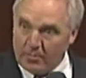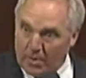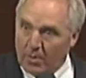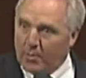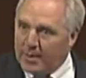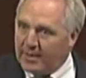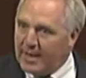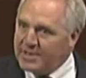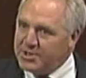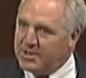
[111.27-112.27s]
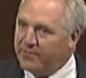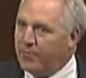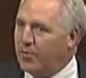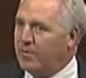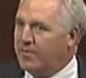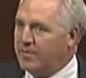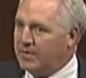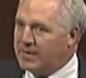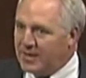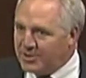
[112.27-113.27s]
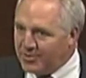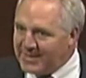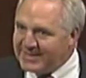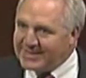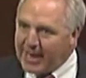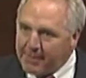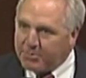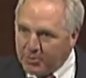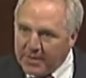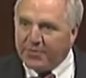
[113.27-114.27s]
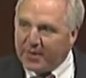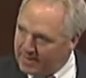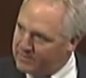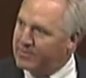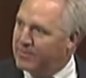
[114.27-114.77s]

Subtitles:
own reelection and for the country is stop doing things.